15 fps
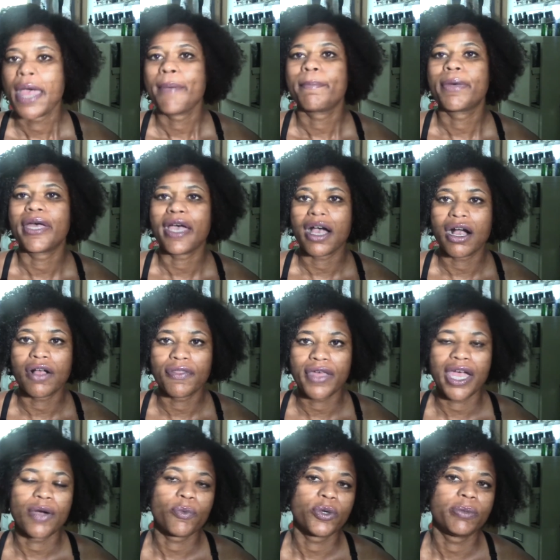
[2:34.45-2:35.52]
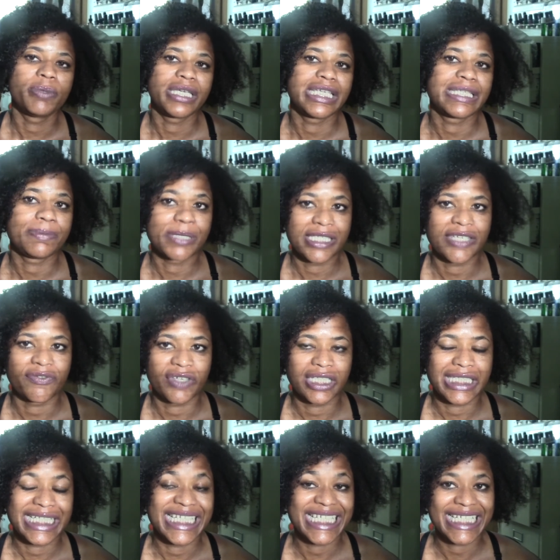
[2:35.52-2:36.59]
But all that will be
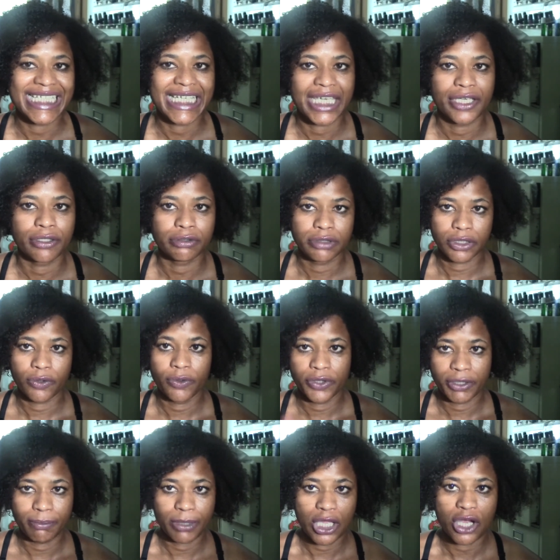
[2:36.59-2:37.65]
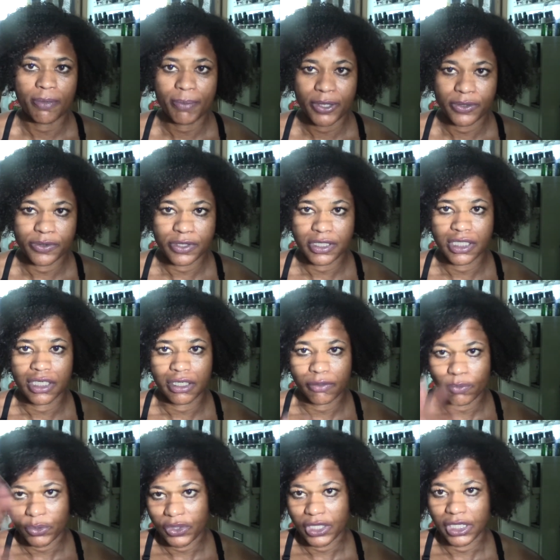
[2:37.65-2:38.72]
specifically detailed on the blog posting
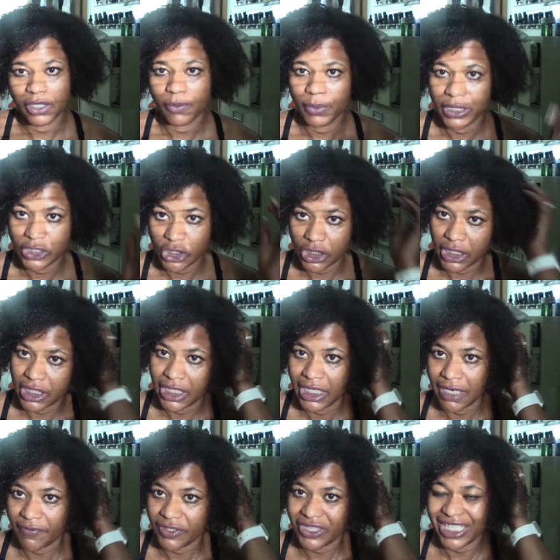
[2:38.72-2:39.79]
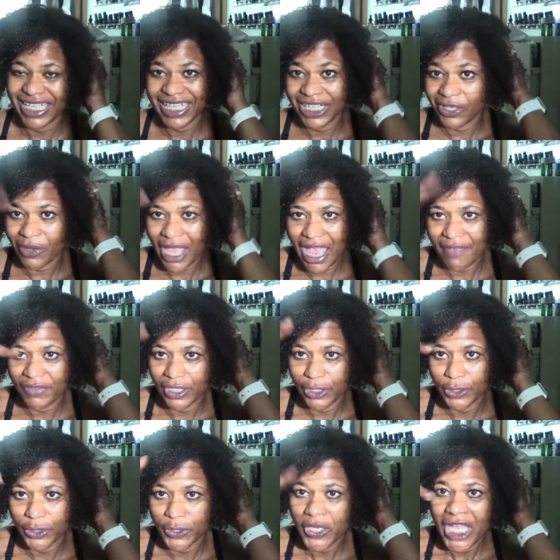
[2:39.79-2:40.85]
within the widget and everything, and it'll have the
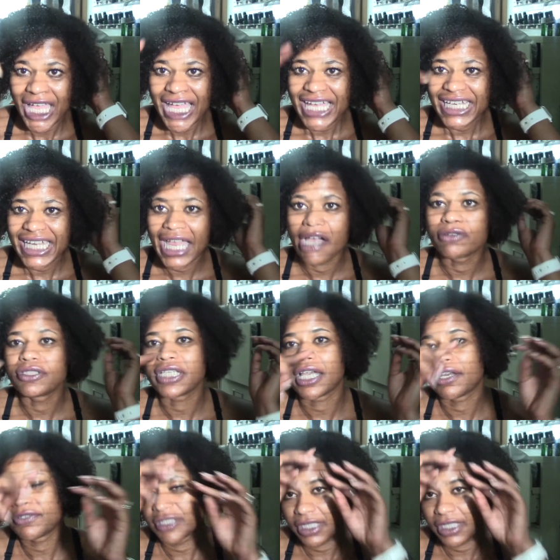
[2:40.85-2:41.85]
little countdown to